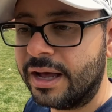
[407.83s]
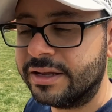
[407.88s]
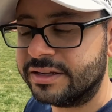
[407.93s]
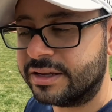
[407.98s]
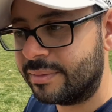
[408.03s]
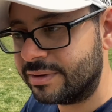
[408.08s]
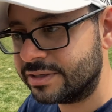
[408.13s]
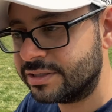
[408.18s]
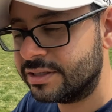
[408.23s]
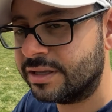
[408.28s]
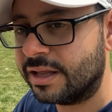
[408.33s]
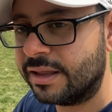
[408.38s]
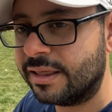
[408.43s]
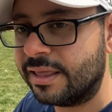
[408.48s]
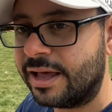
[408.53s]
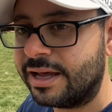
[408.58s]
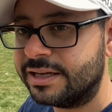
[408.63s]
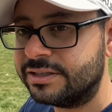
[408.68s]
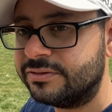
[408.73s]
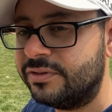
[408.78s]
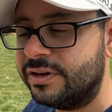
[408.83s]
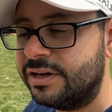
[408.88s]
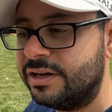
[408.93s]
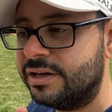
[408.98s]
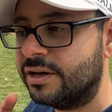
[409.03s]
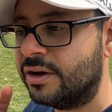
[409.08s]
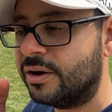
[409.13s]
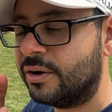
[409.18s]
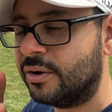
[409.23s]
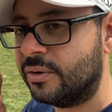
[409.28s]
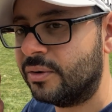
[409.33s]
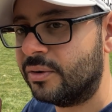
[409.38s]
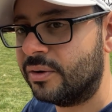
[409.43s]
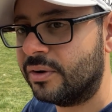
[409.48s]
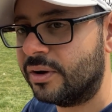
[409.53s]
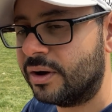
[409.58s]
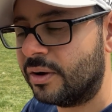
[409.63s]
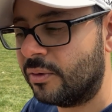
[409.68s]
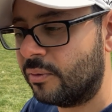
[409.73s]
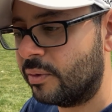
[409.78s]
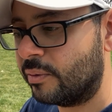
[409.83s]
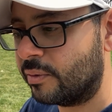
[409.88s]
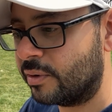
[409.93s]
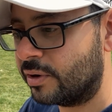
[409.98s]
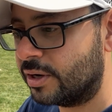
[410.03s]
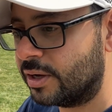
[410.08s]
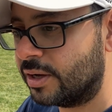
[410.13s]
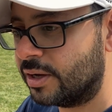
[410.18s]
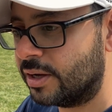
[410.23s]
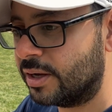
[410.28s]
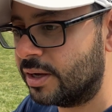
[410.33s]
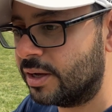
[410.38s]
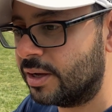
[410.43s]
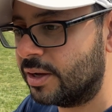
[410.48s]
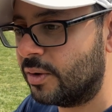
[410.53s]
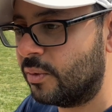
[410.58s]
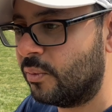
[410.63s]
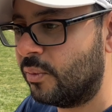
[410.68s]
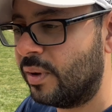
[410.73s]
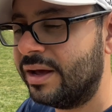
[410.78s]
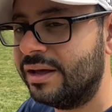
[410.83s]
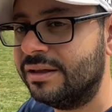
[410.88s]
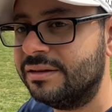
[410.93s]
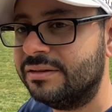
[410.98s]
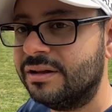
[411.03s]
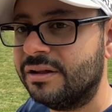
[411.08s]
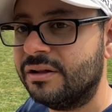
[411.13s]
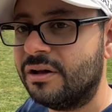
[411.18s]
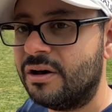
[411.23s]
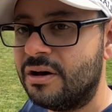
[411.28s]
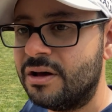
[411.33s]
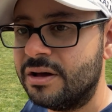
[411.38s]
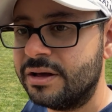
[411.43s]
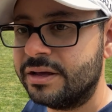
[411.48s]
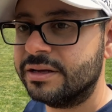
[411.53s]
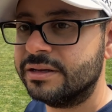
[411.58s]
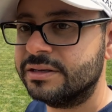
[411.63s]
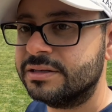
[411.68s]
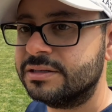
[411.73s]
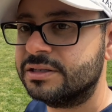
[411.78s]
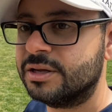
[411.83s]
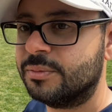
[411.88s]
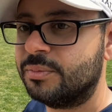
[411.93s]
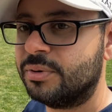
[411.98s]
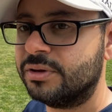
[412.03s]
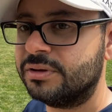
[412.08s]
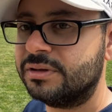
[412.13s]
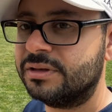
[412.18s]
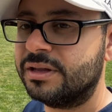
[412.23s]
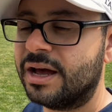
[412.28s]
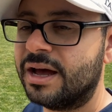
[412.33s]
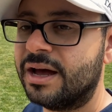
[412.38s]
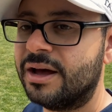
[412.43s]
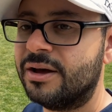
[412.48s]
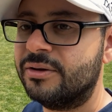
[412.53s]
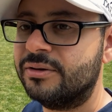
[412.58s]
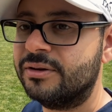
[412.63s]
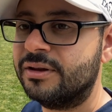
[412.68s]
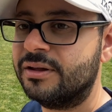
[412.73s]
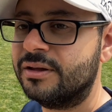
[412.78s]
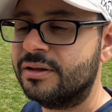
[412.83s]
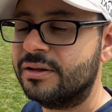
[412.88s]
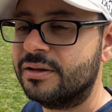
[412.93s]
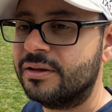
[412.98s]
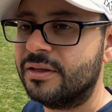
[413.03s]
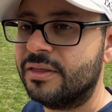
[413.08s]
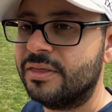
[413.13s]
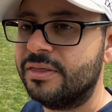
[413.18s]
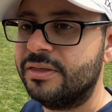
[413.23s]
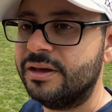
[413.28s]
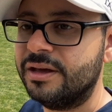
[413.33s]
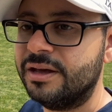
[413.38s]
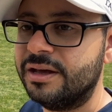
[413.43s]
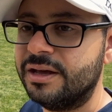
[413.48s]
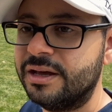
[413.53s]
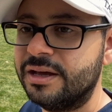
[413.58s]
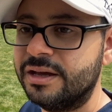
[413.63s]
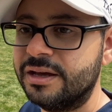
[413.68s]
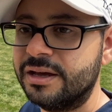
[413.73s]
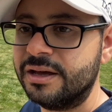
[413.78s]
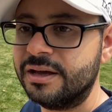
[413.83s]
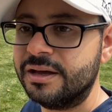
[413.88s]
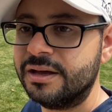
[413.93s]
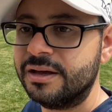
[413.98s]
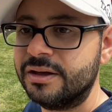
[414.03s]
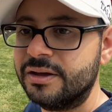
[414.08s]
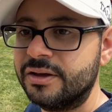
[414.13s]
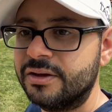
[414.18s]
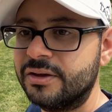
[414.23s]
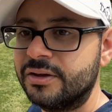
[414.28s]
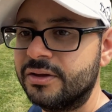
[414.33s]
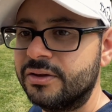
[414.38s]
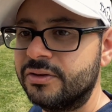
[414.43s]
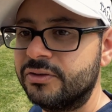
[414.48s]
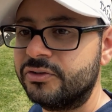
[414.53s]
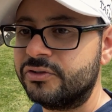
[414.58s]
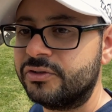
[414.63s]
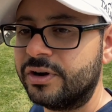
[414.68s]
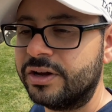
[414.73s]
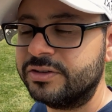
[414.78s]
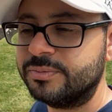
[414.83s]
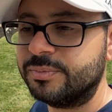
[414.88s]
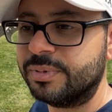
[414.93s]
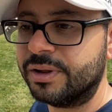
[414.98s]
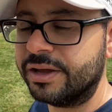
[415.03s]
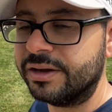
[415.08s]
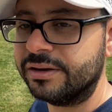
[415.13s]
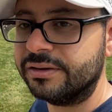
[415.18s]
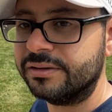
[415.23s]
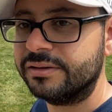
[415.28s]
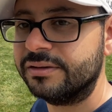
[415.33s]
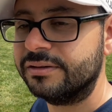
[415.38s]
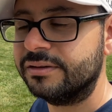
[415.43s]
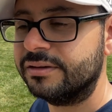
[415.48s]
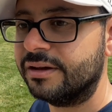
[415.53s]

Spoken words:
I mentioned in the last video, we were gonna wait until August to put down the stress blend,